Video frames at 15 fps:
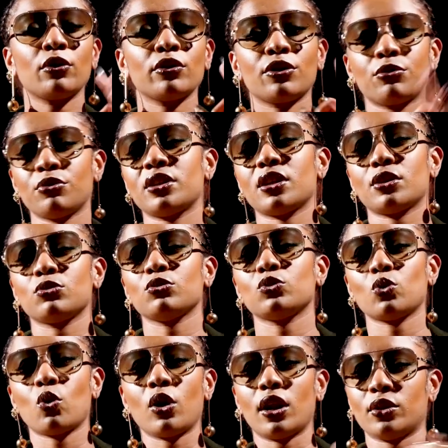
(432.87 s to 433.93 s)
got 3
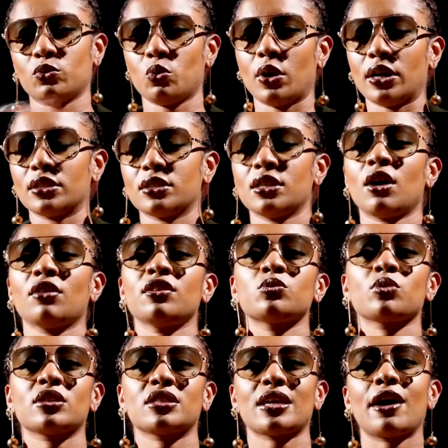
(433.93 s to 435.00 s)
tattoos all at once. Now
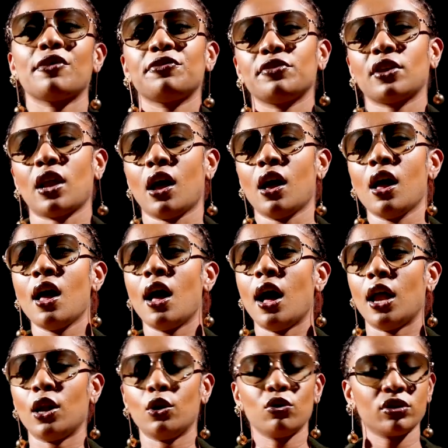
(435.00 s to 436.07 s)
this was after
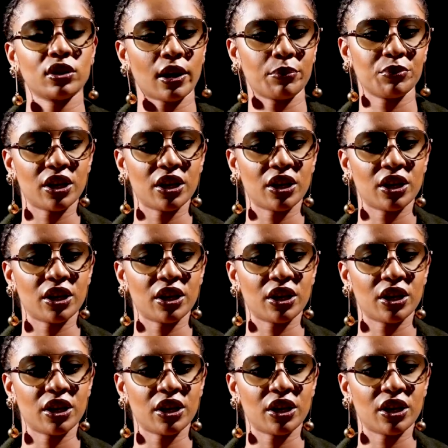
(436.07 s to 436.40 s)
a long-term